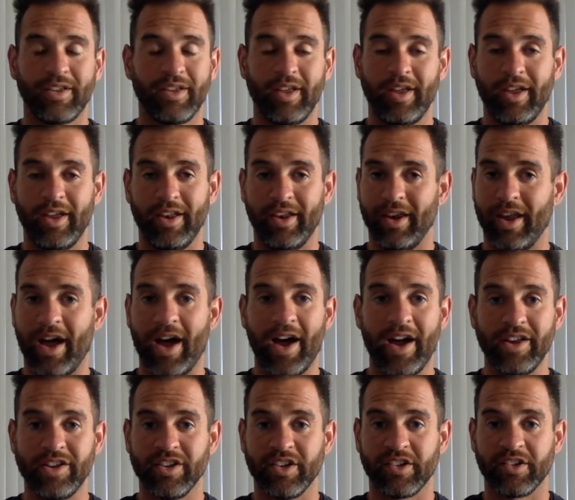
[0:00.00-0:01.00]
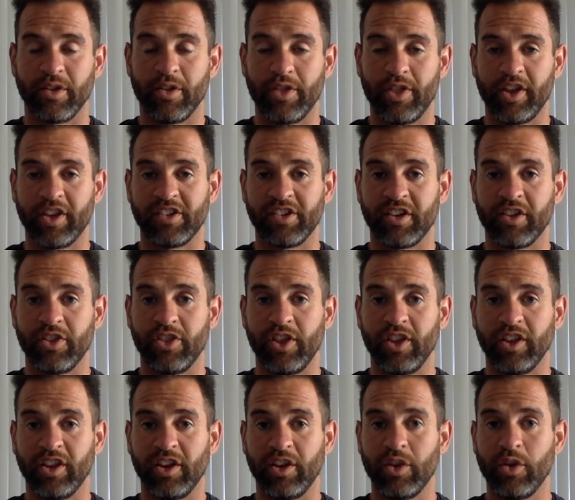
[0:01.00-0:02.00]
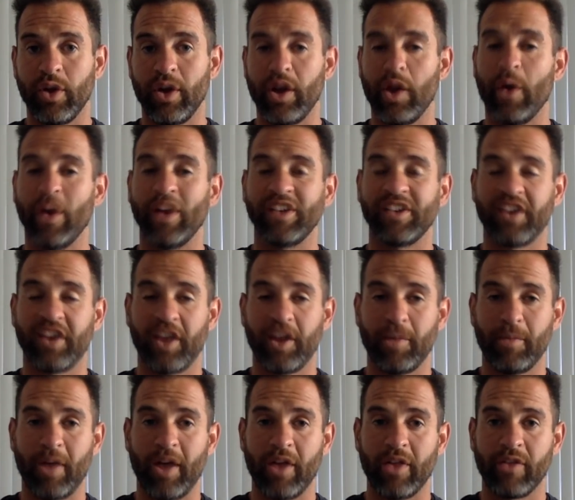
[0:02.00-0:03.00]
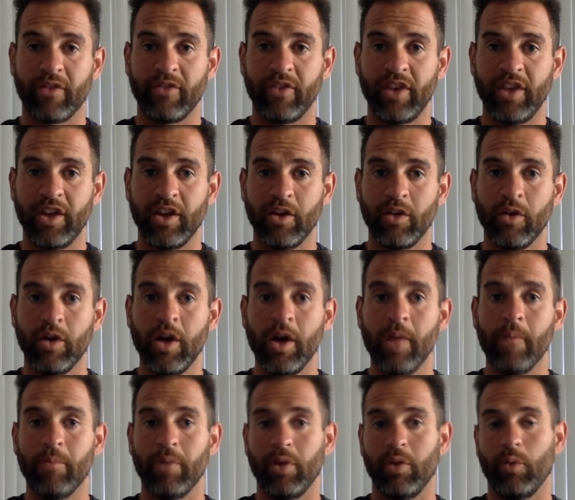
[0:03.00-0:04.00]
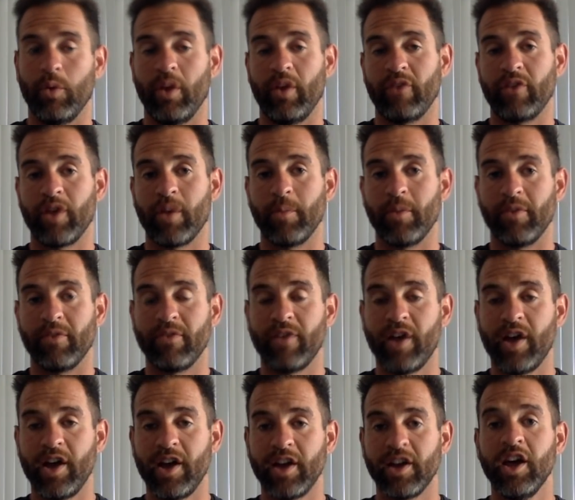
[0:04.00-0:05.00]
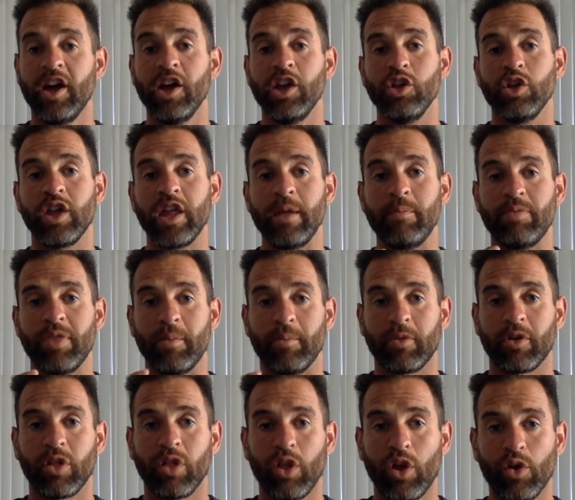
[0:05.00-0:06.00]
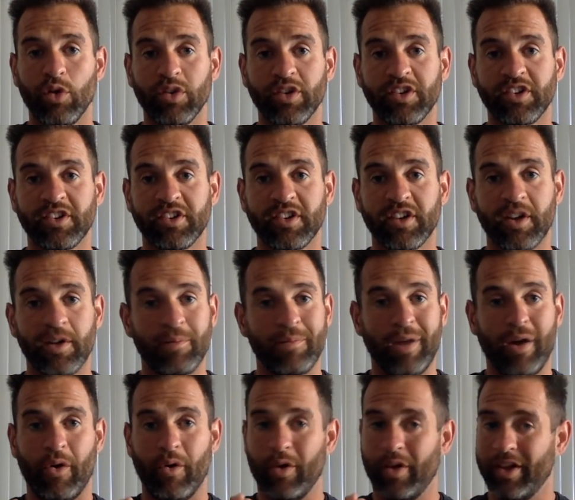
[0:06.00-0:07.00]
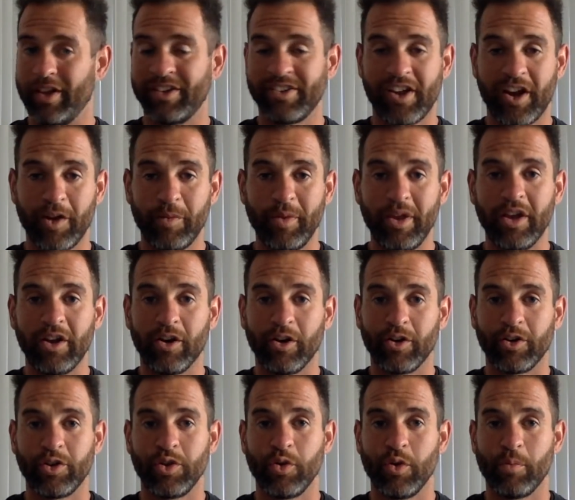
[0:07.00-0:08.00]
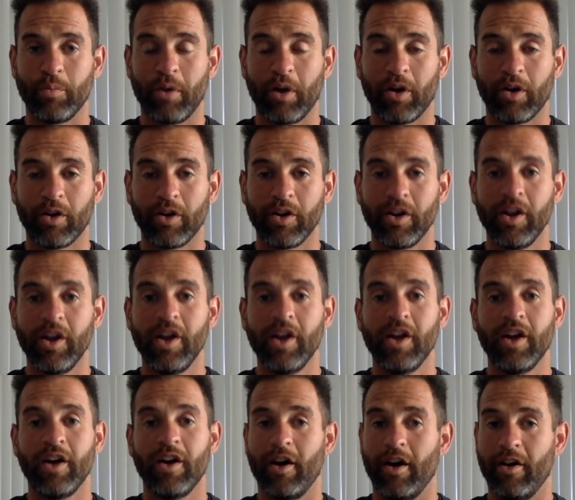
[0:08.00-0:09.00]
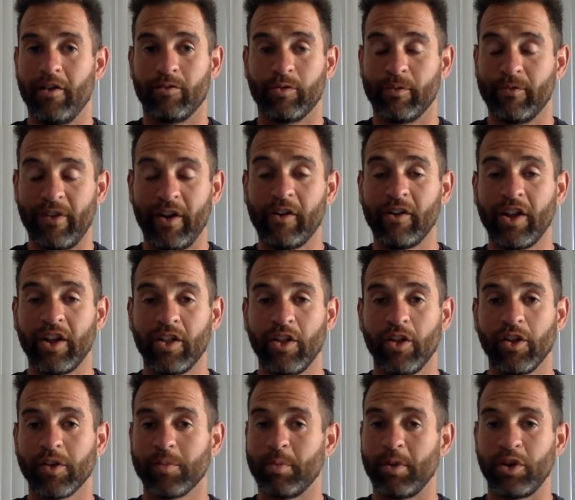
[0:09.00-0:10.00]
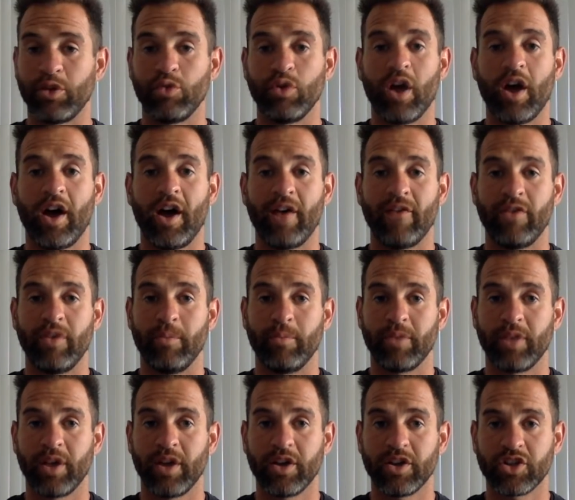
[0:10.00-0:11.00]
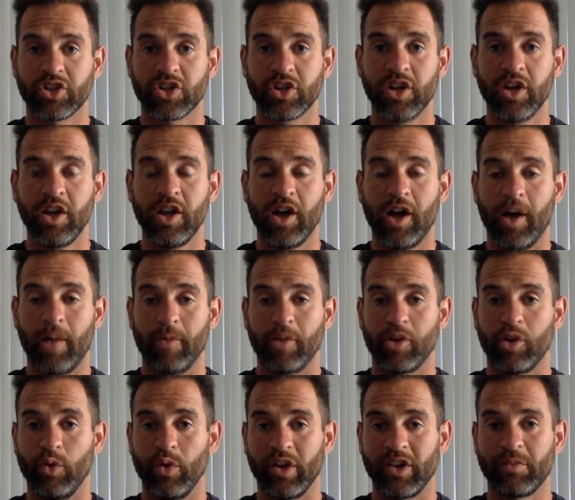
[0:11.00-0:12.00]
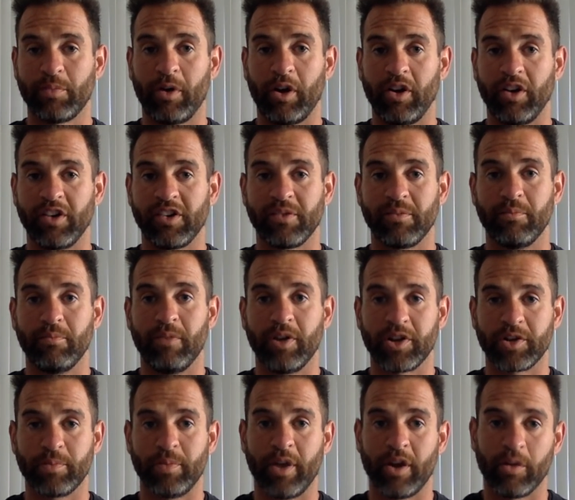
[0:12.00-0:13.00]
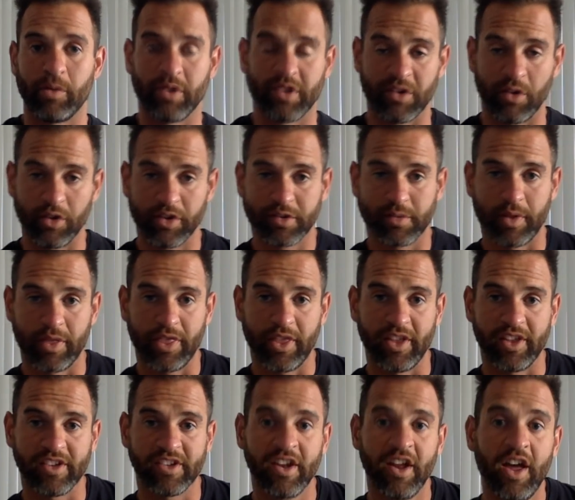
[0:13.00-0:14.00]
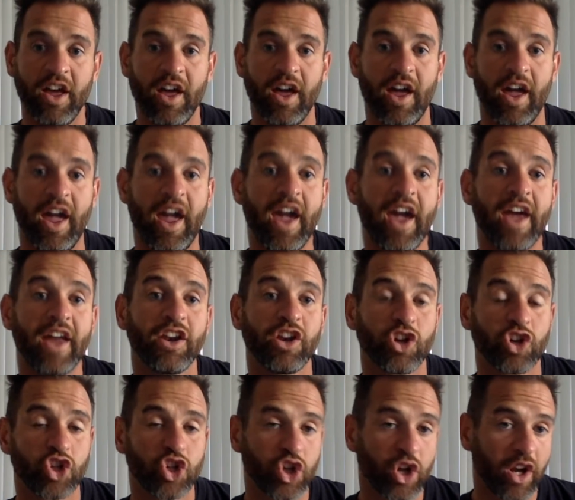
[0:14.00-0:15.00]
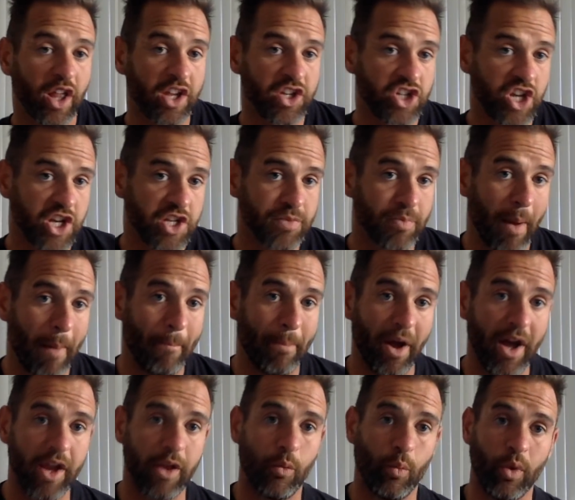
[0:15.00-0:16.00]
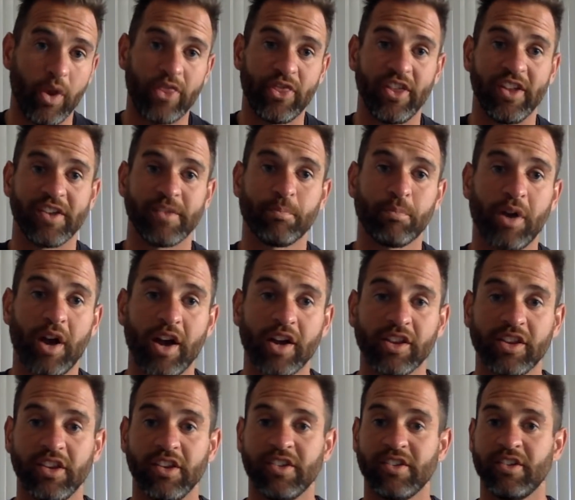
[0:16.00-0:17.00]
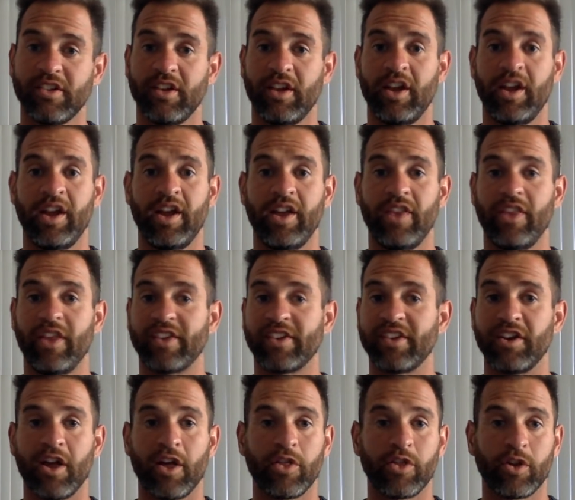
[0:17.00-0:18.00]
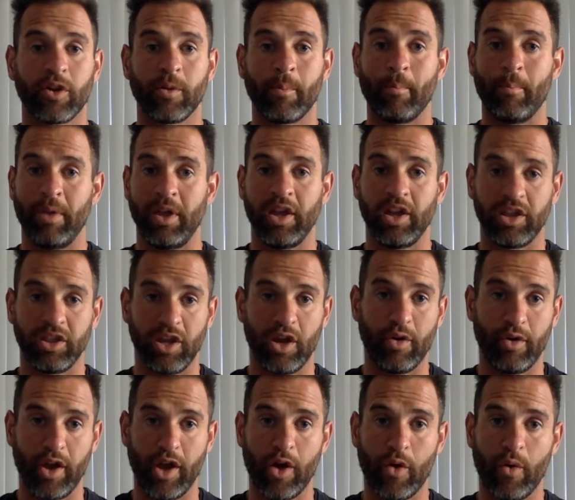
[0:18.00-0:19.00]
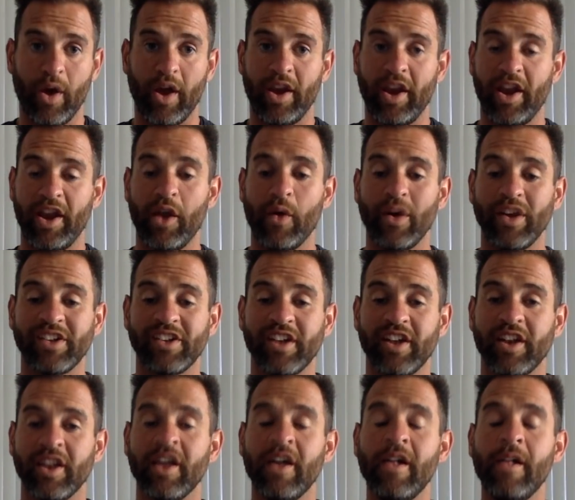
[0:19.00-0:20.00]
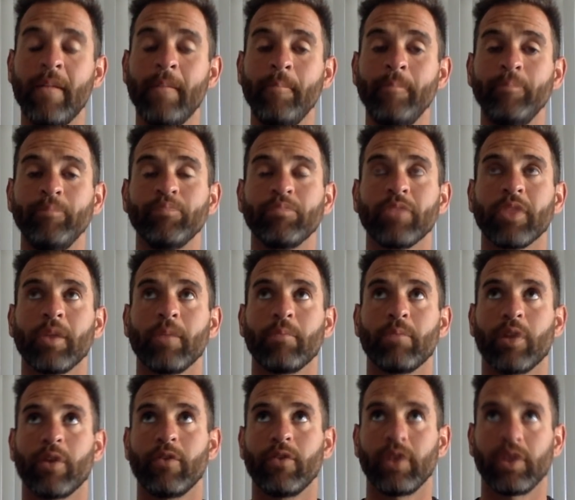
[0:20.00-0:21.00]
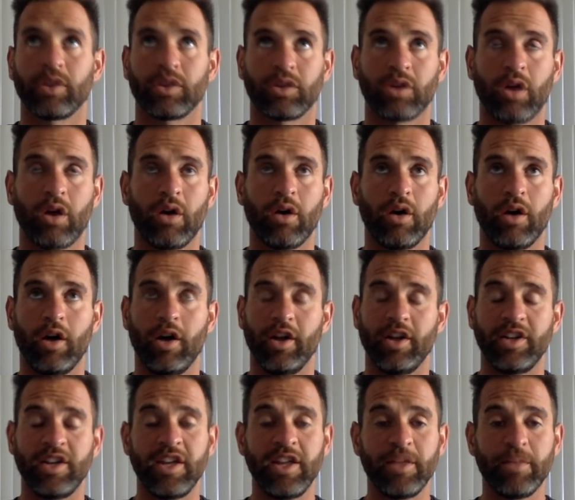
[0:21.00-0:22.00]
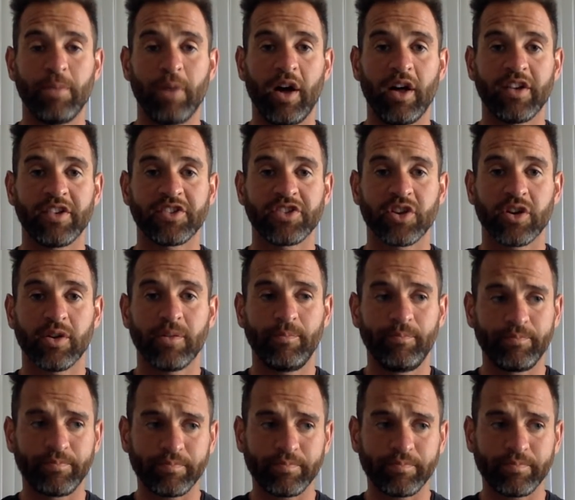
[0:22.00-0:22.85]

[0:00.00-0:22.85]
and I just don't think it's a good thing to do. I know I said it in my other video, but what I've come to find, you keep them close, about a centimeter or two apart, uh, very close, but do not have them touch. Um, you're going to experience much better results with this. And should I change my bite with this practice? And that's another big no-no. And I know I said perfect uh, teeth posture